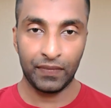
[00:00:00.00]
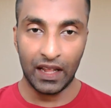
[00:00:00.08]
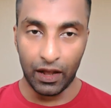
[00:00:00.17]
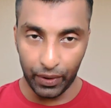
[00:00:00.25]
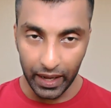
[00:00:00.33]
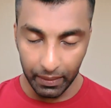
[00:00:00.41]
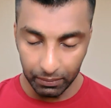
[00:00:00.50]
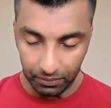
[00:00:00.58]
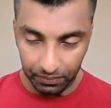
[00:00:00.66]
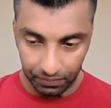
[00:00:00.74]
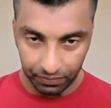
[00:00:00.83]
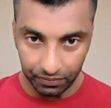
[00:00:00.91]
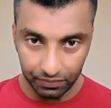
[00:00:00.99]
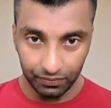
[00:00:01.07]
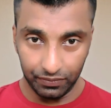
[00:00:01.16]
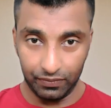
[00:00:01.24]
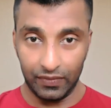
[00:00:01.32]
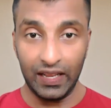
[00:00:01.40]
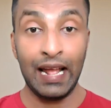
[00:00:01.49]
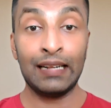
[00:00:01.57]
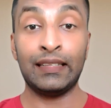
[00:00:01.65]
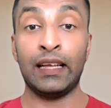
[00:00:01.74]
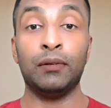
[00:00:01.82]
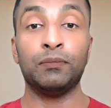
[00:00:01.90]
Okay, and
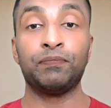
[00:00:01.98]
then